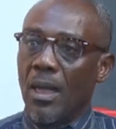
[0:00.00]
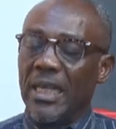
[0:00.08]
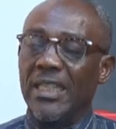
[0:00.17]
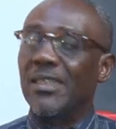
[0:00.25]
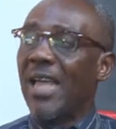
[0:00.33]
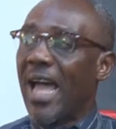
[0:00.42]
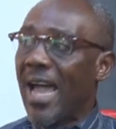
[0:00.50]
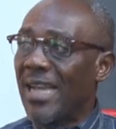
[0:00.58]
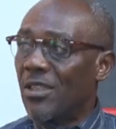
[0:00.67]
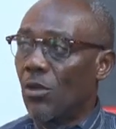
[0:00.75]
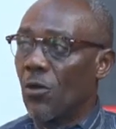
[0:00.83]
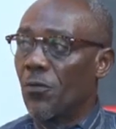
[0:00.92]
is
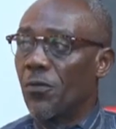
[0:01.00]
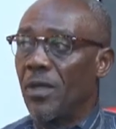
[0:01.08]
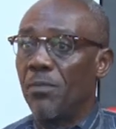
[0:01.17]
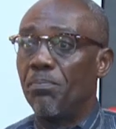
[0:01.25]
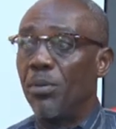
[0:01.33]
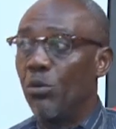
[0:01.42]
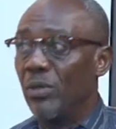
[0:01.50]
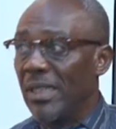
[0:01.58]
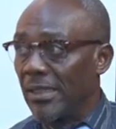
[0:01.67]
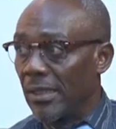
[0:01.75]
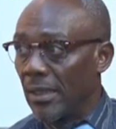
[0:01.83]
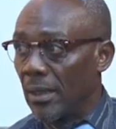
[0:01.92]
height of
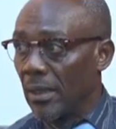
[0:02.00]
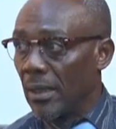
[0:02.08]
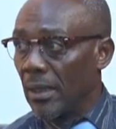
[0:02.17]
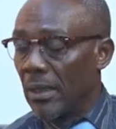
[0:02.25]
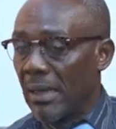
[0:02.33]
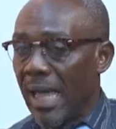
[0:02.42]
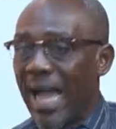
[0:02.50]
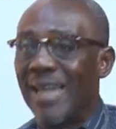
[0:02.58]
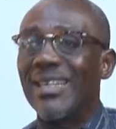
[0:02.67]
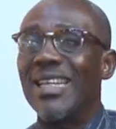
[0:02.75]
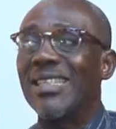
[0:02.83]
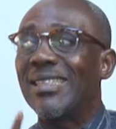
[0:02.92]
impunity,
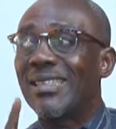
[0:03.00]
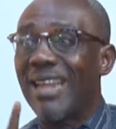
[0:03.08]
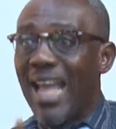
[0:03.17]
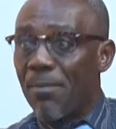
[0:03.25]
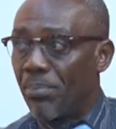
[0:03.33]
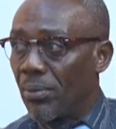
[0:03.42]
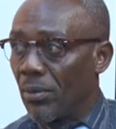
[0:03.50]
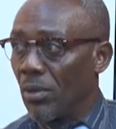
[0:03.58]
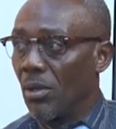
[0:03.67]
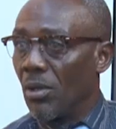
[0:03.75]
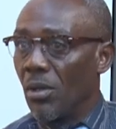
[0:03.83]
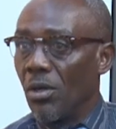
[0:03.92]
and a slap
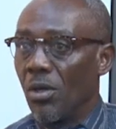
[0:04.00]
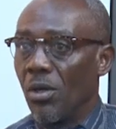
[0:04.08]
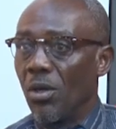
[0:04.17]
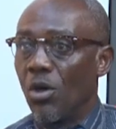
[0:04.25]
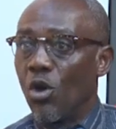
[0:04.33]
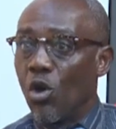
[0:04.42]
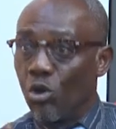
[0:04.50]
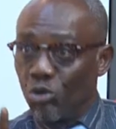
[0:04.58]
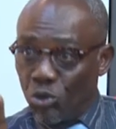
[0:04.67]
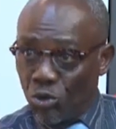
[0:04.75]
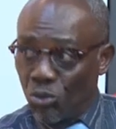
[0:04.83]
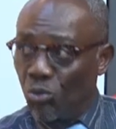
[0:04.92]
on
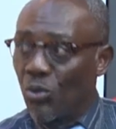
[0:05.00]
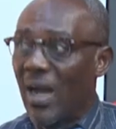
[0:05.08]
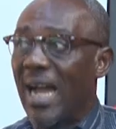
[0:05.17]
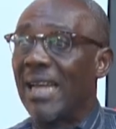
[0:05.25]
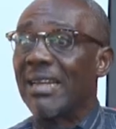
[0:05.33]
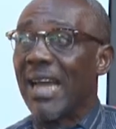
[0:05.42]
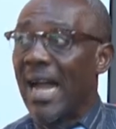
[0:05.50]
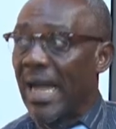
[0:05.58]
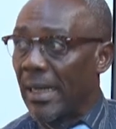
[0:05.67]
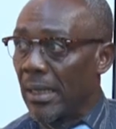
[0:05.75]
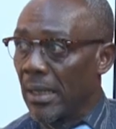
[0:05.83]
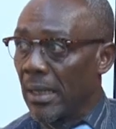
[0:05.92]
you and
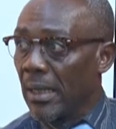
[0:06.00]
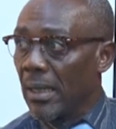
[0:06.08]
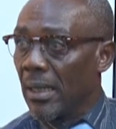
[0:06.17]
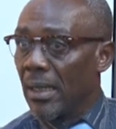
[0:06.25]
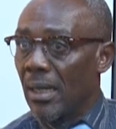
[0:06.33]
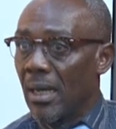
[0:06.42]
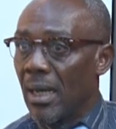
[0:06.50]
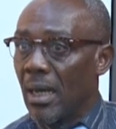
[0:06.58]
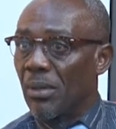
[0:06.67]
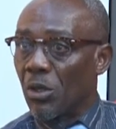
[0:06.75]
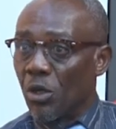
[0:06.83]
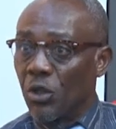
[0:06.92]
I,
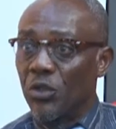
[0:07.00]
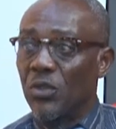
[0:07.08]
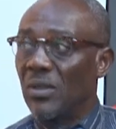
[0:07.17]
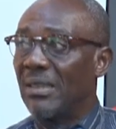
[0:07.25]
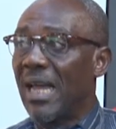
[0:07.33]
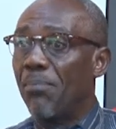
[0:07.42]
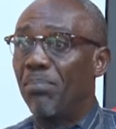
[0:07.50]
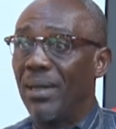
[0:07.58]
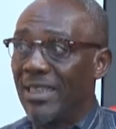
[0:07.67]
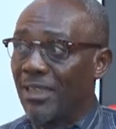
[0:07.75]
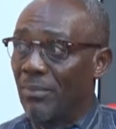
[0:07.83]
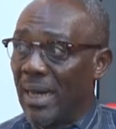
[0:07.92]
because that
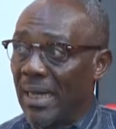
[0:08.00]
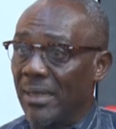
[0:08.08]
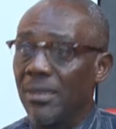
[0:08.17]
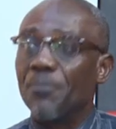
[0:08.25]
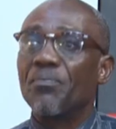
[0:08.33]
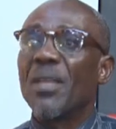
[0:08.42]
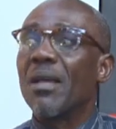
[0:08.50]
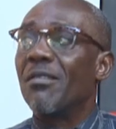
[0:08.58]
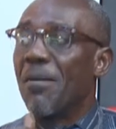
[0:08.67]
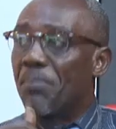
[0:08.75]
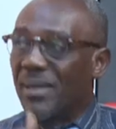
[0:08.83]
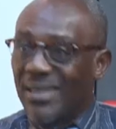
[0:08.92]
policeman
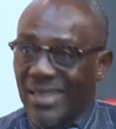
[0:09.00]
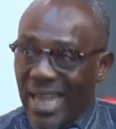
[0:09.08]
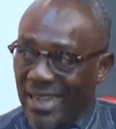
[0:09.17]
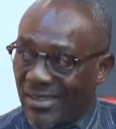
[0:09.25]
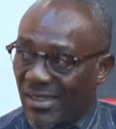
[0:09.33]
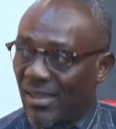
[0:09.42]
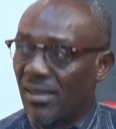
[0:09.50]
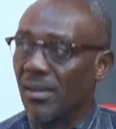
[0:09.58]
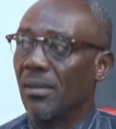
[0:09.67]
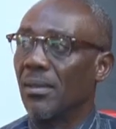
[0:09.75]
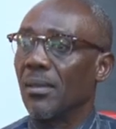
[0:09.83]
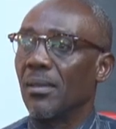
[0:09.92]
represents
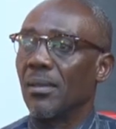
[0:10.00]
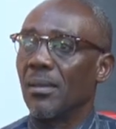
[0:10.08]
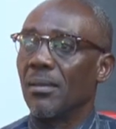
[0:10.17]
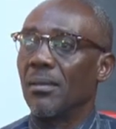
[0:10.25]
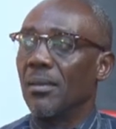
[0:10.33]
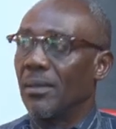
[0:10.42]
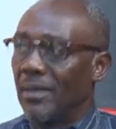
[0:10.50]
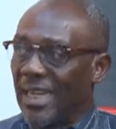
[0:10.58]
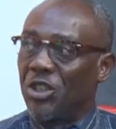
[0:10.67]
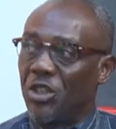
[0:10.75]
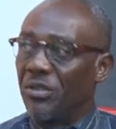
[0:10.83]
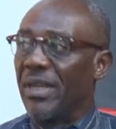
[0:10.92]

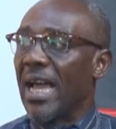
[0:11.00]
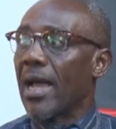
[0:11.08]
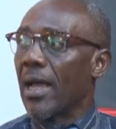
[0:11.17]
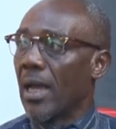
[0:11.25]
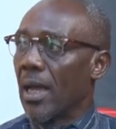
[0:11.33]
Nigeria.